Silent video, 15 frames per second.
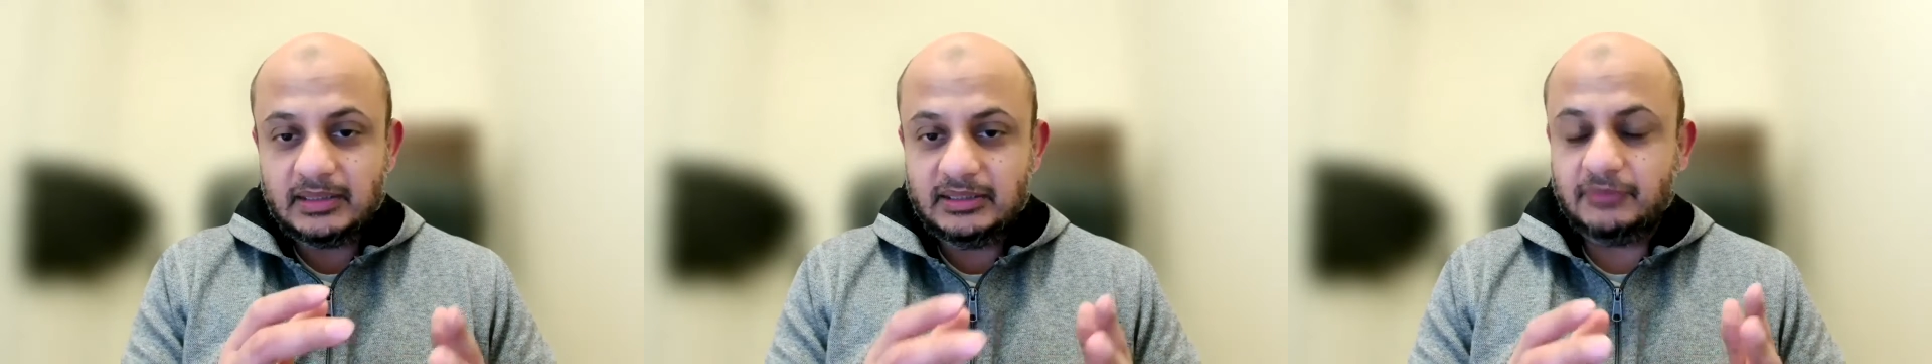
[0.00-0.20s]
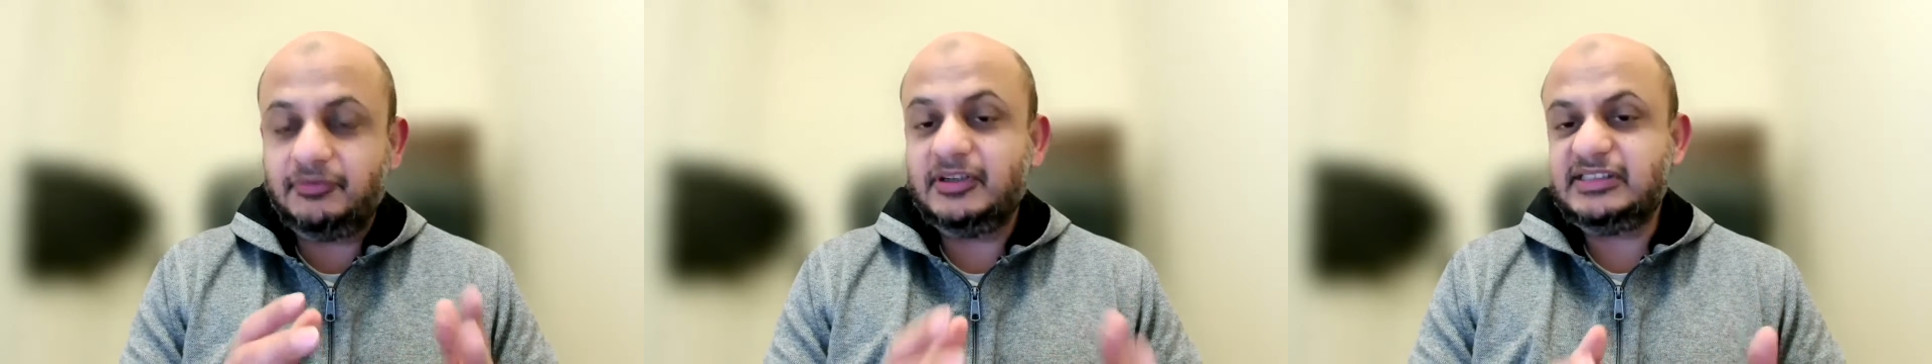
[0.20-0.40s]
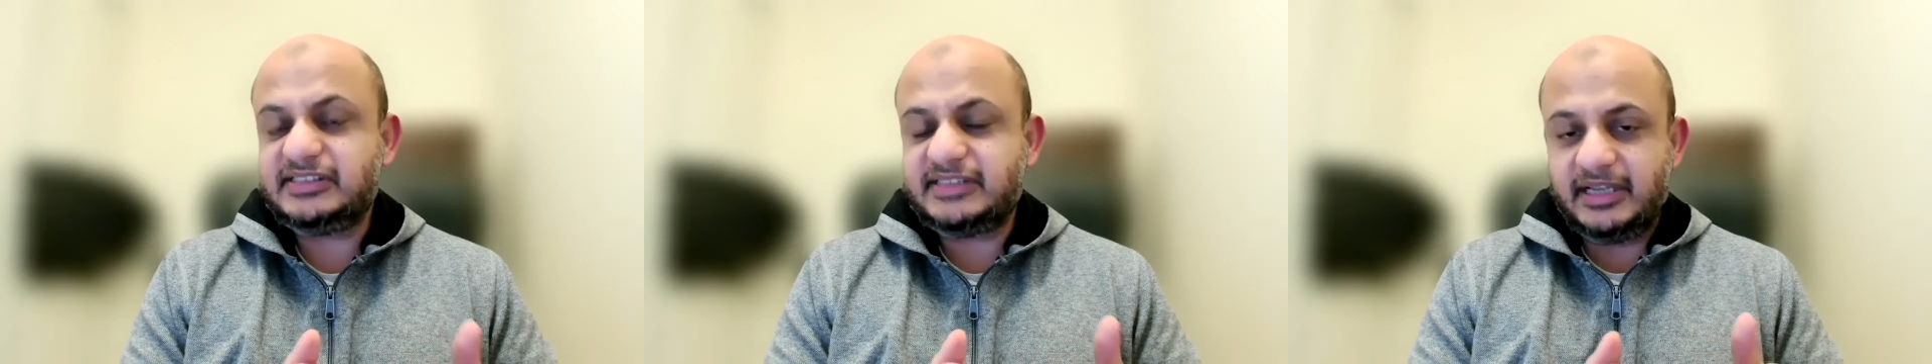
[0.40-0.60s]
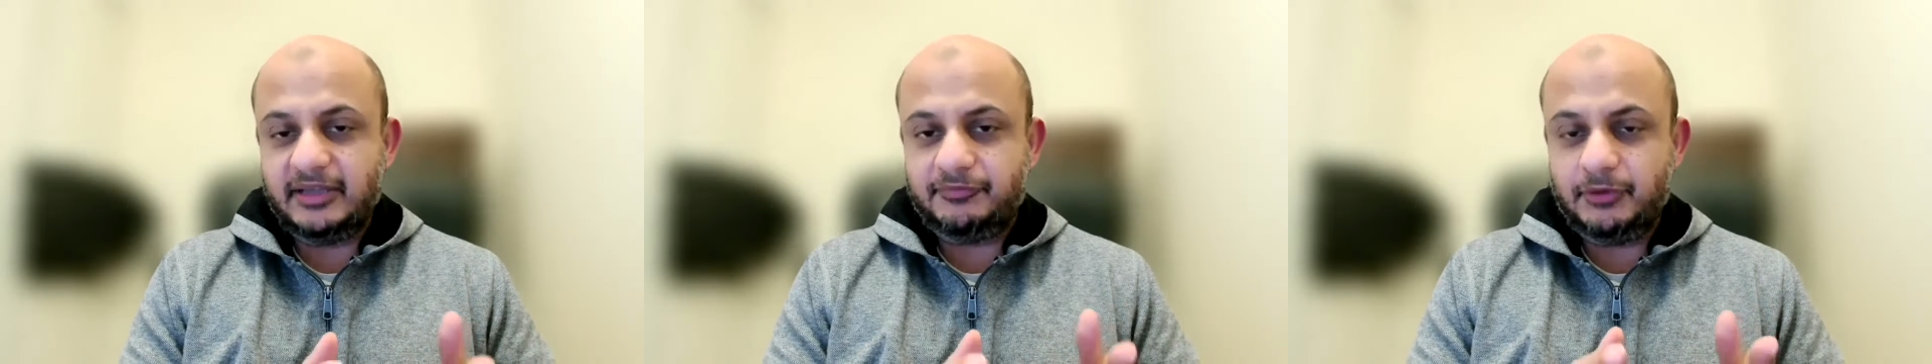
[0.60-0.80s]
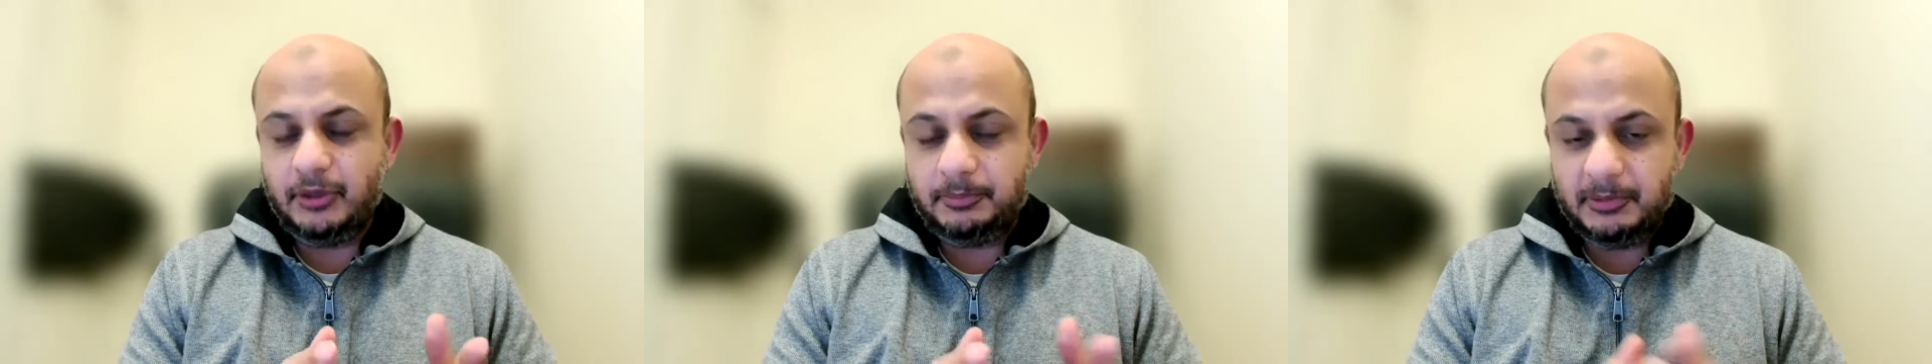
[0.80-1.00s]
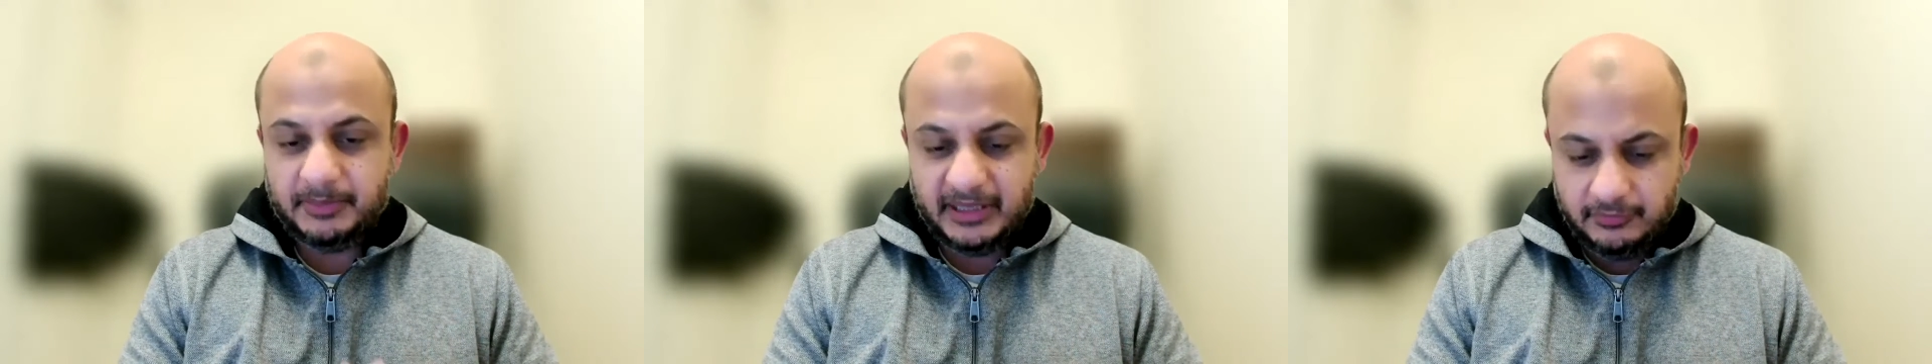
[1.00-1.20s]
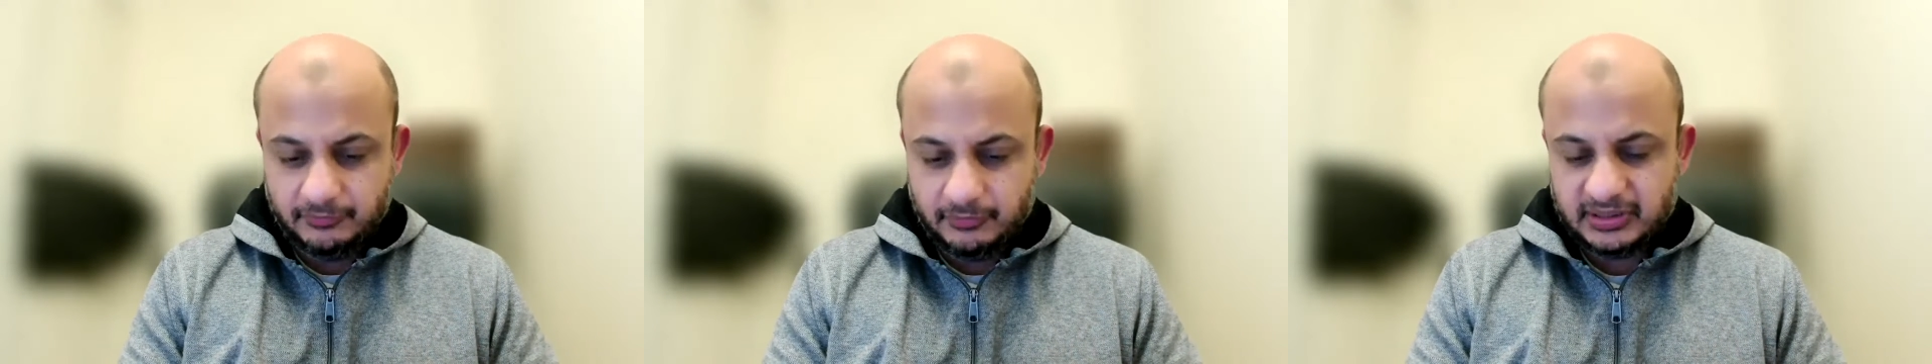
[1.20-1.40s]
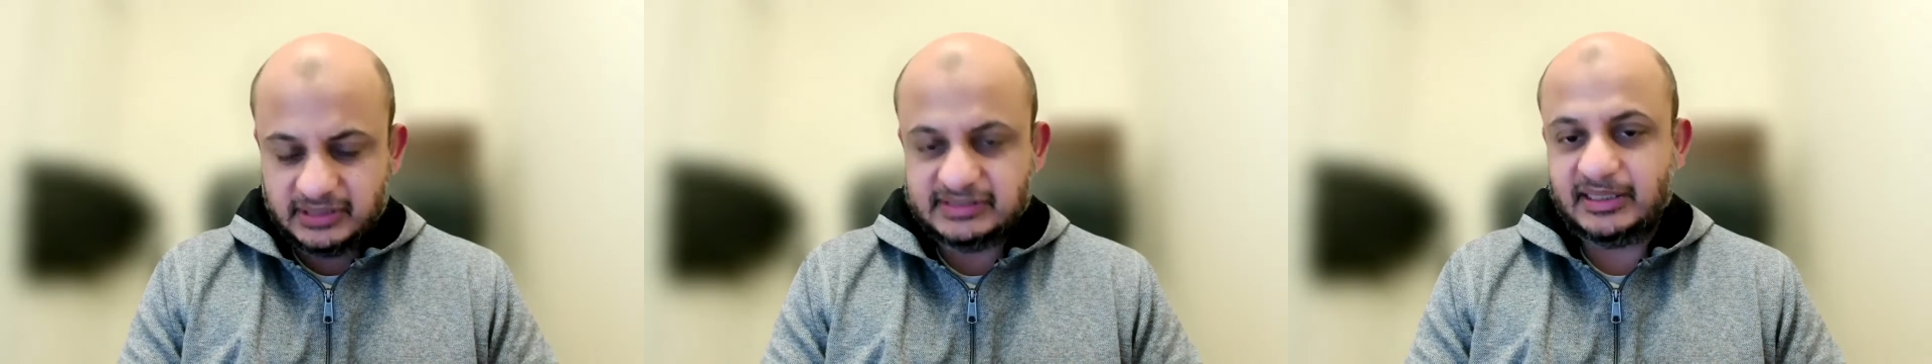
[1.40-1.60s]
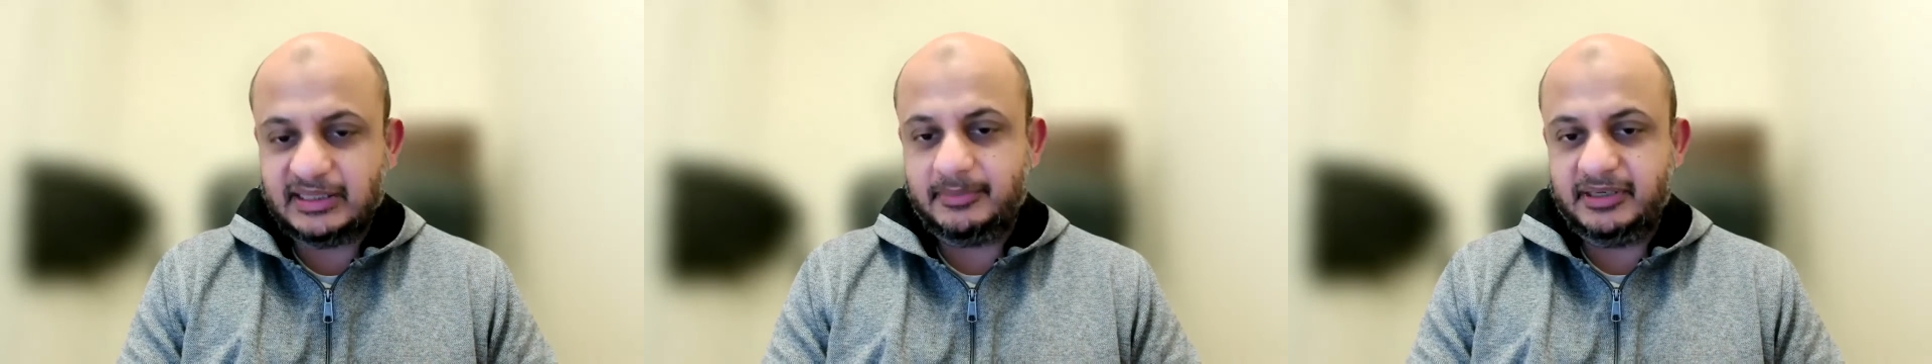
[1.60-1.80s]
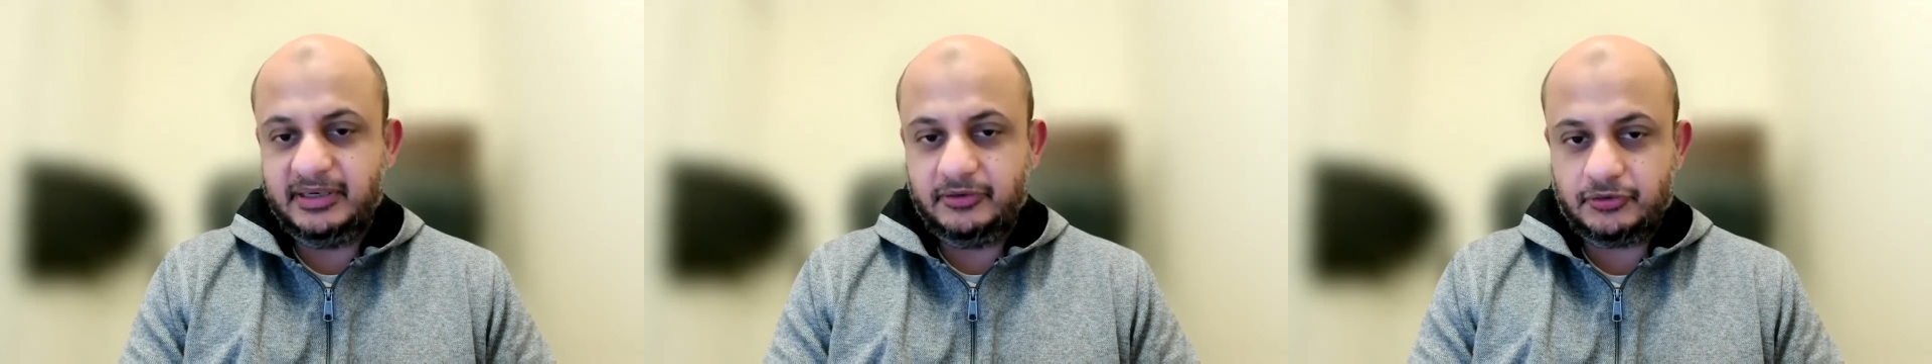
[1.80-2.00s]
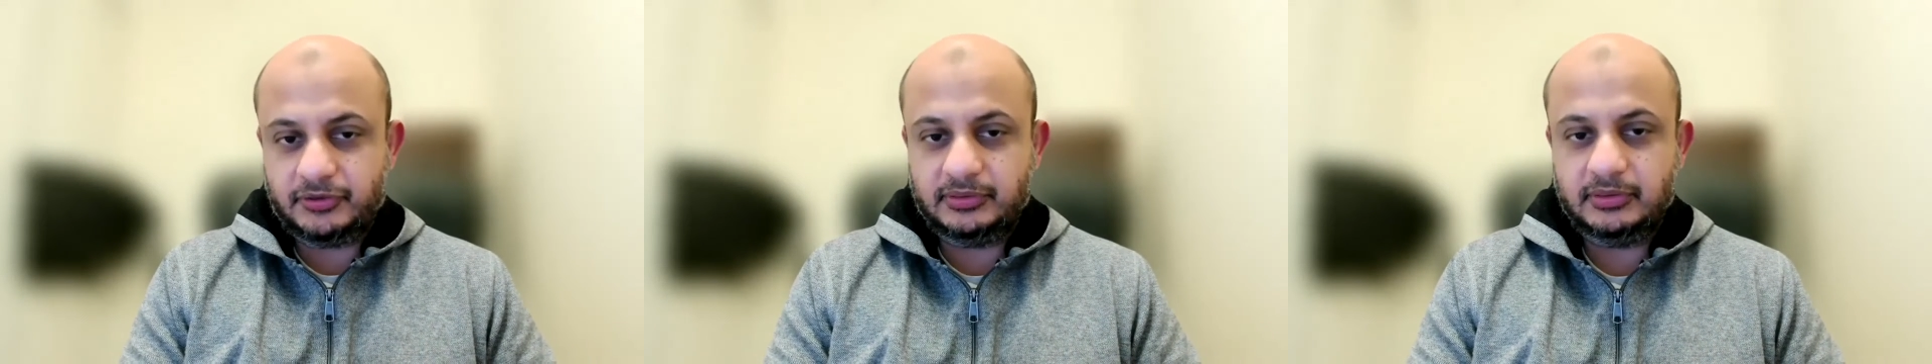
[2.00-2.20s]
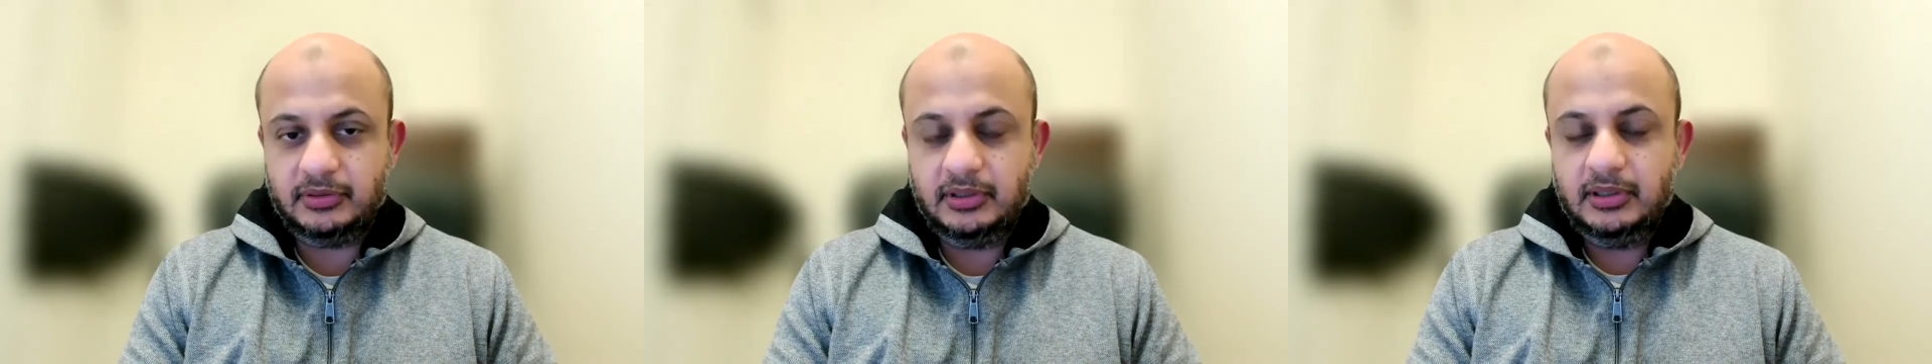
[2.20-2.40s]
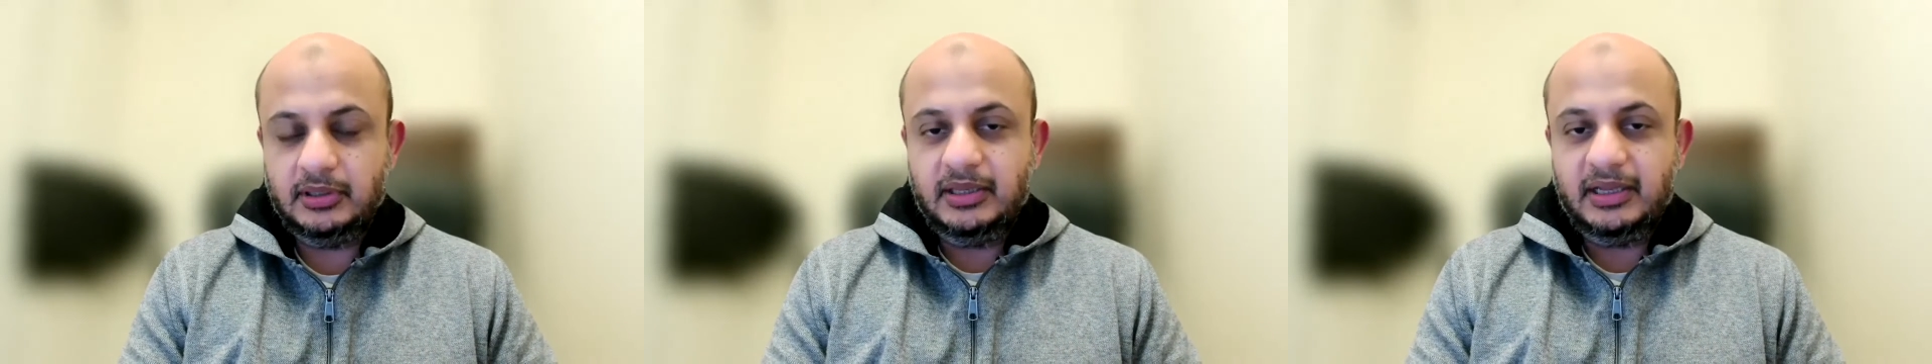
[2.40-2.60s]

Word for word: the first thing, if you're preparing for examination,